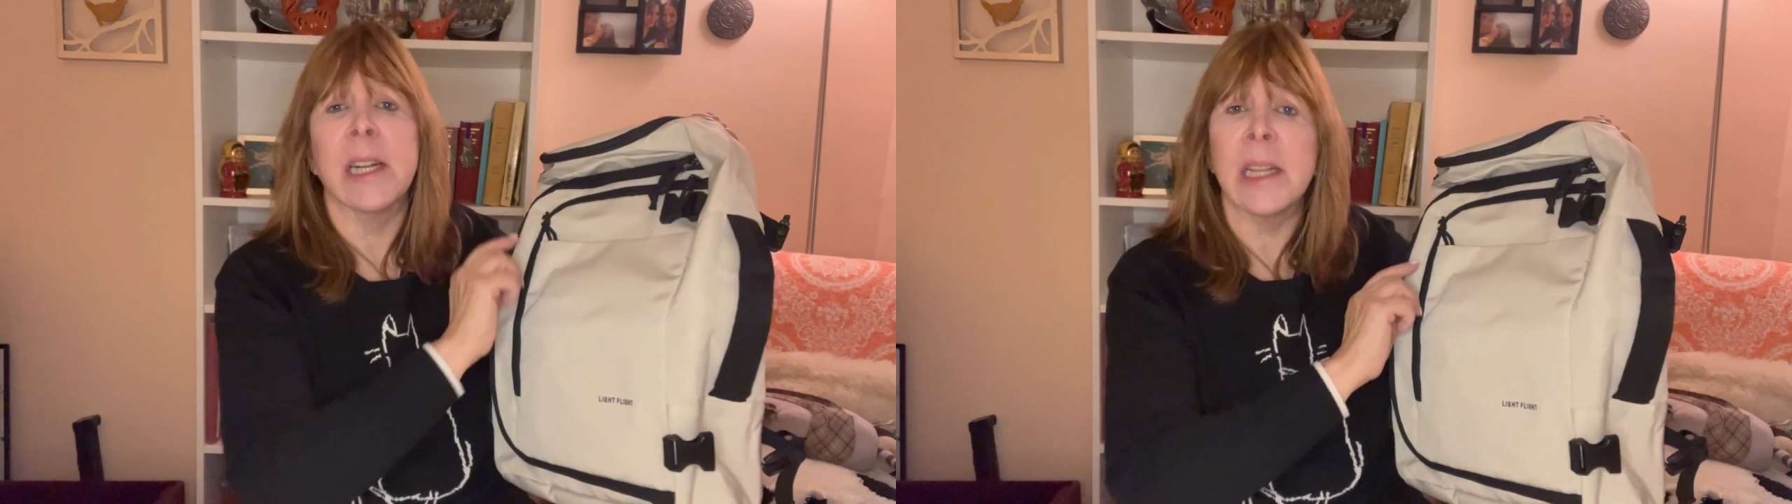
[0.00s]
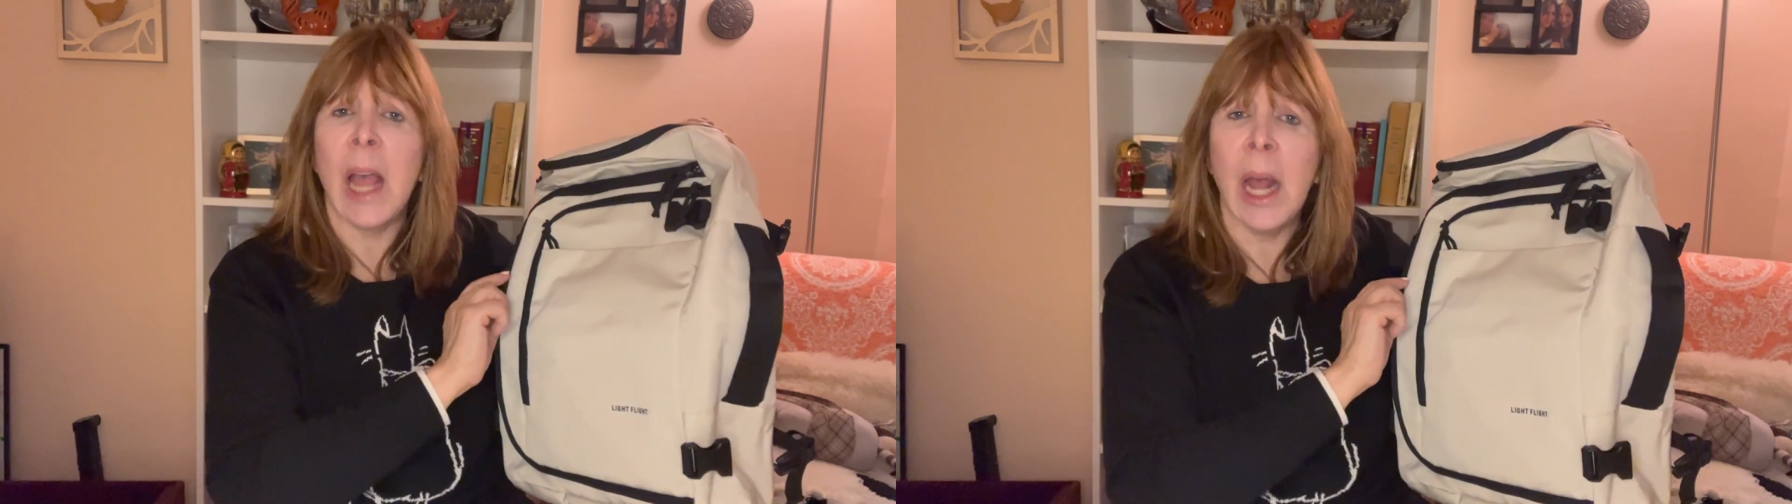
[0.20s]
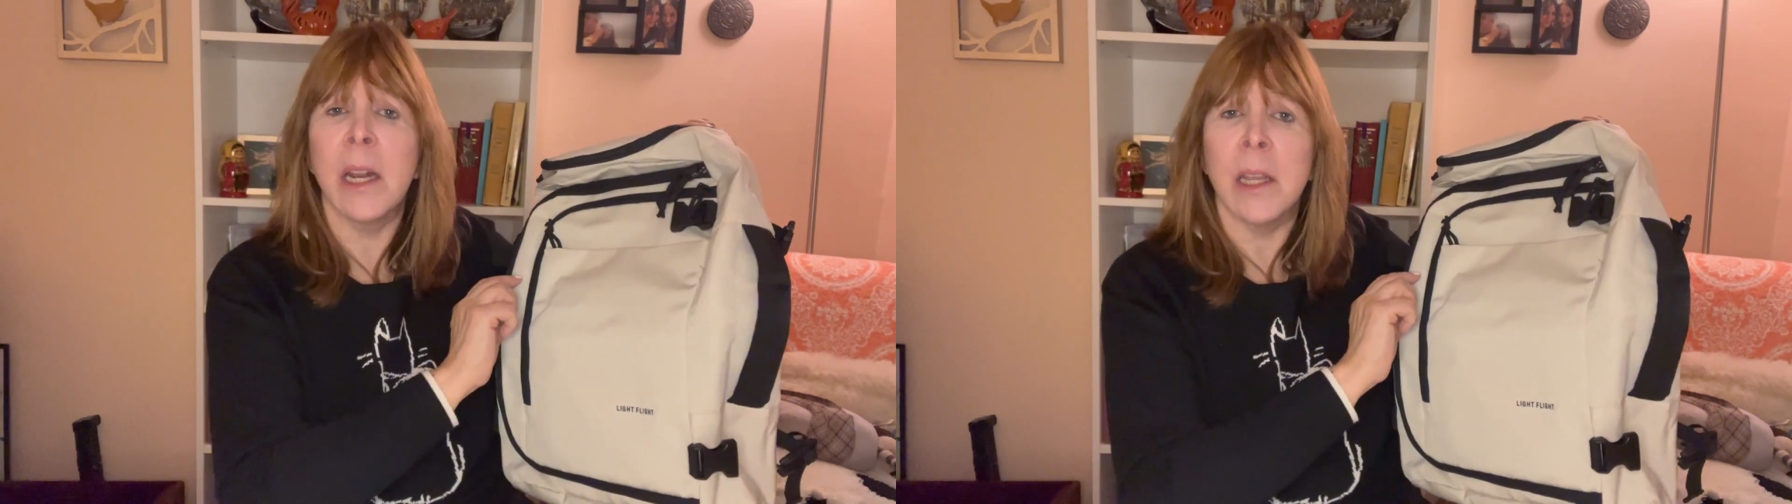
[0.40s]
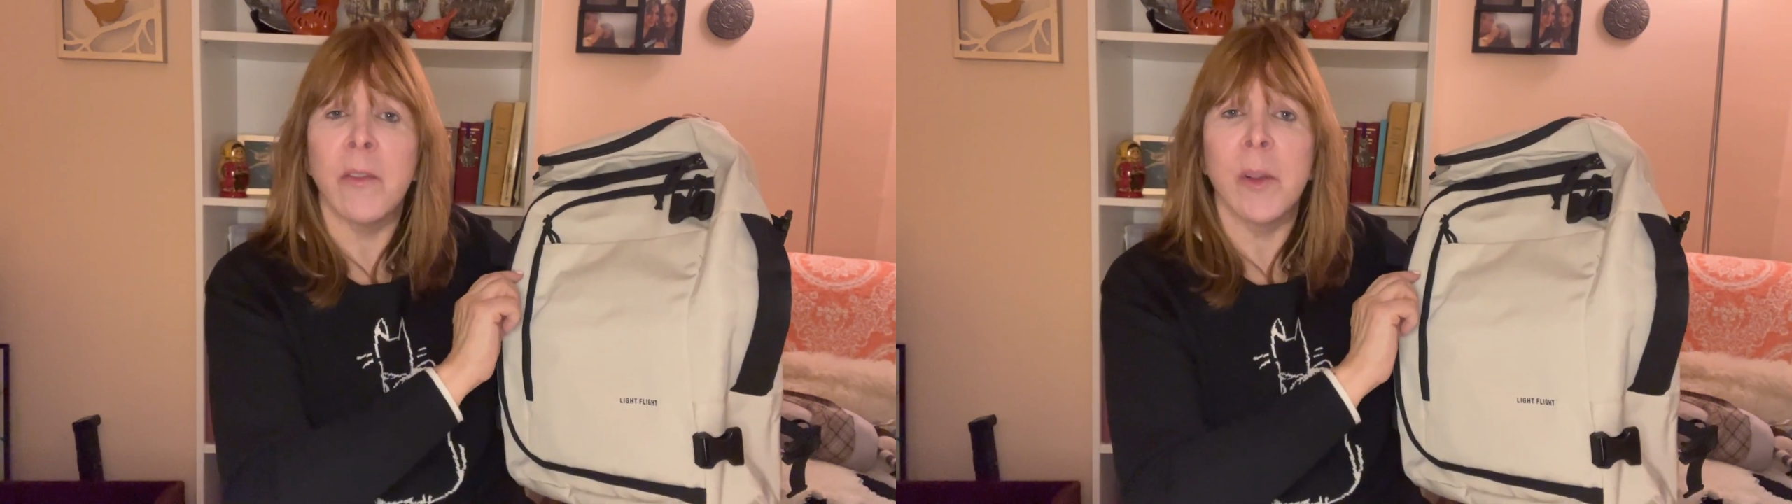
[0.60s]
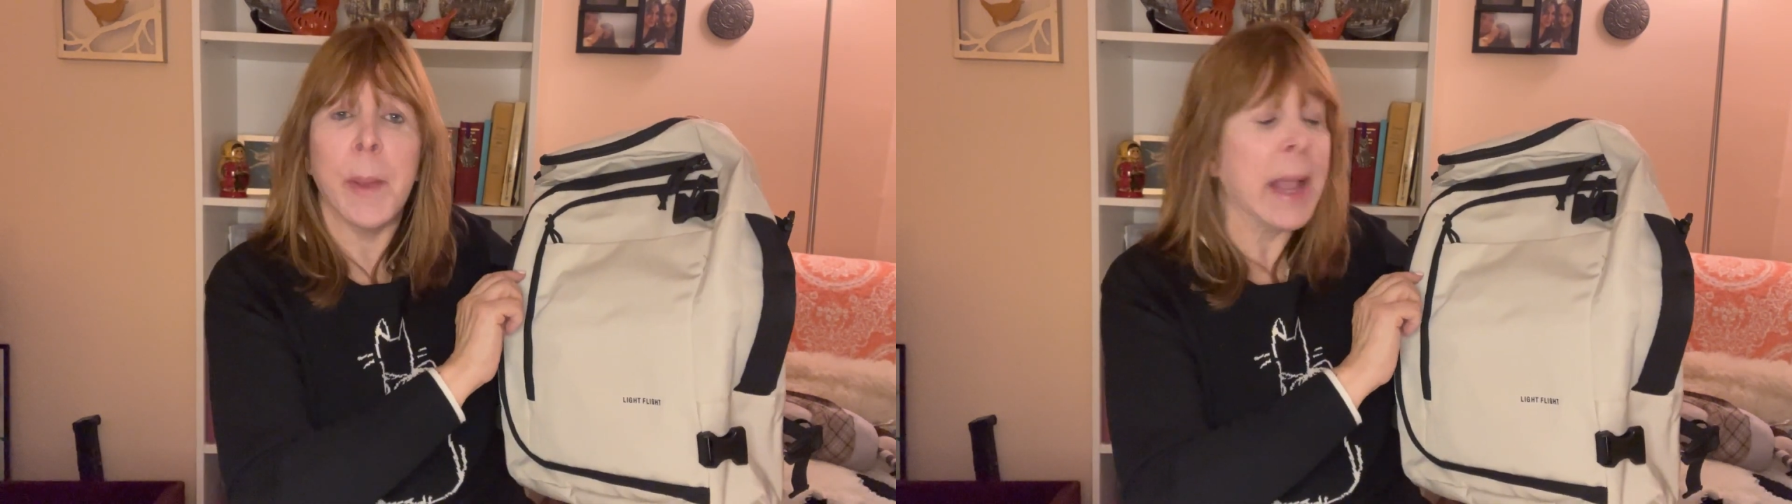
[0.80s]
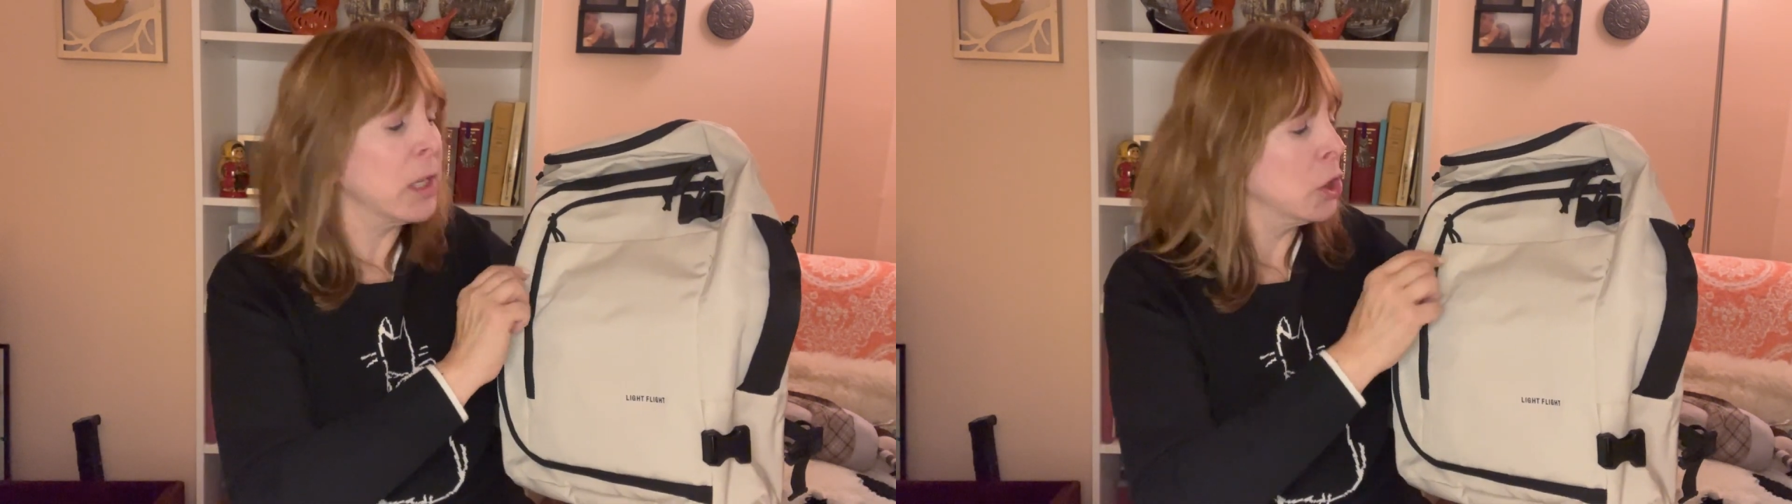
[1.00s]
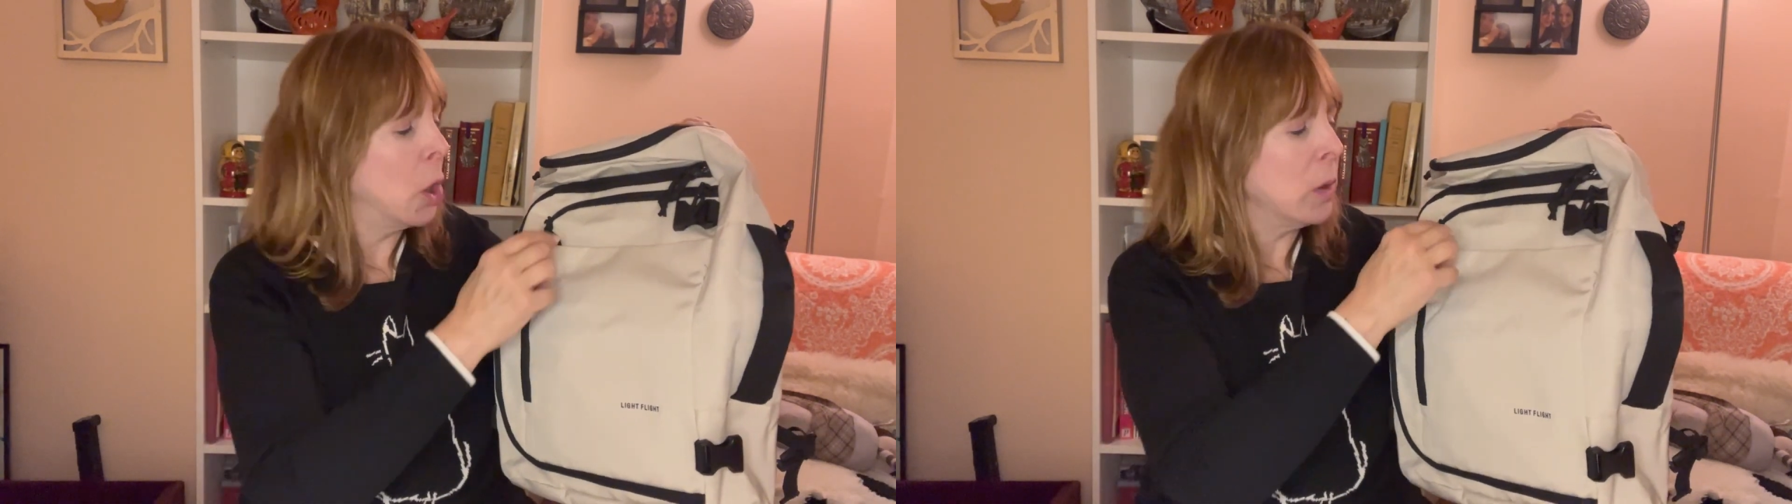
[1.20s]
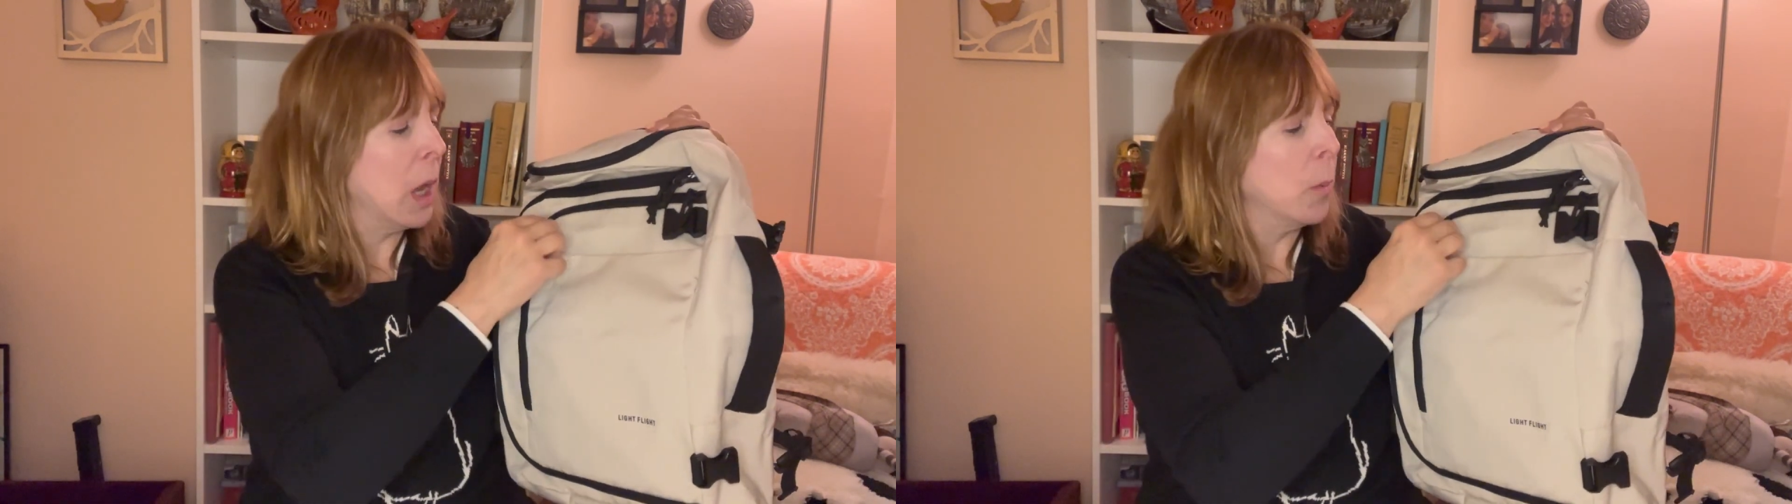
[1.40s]
a lot of duffel bags
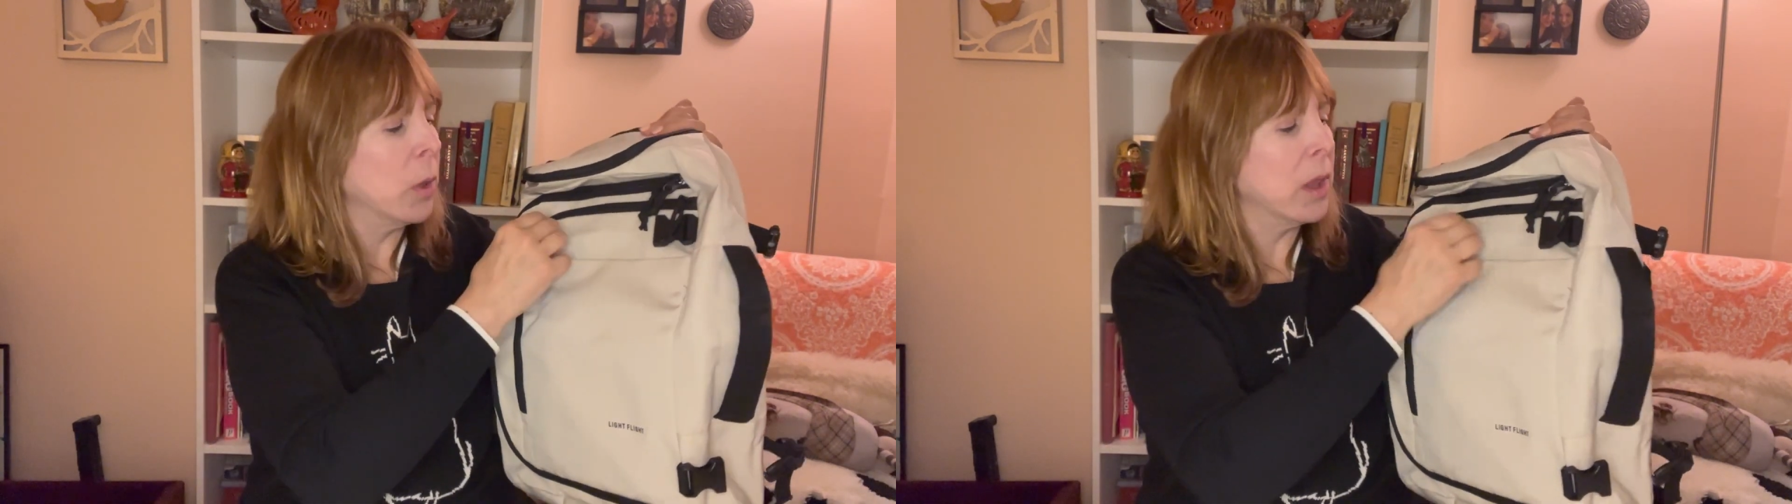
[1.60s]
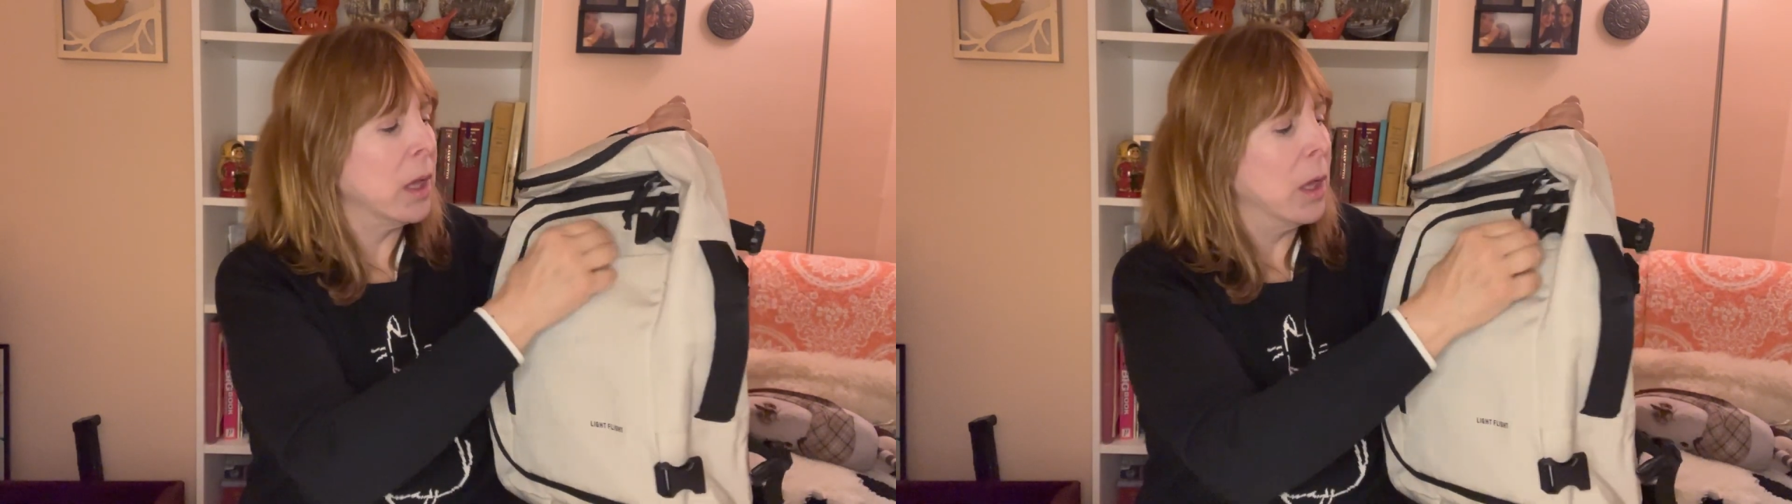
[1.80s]
don't come with,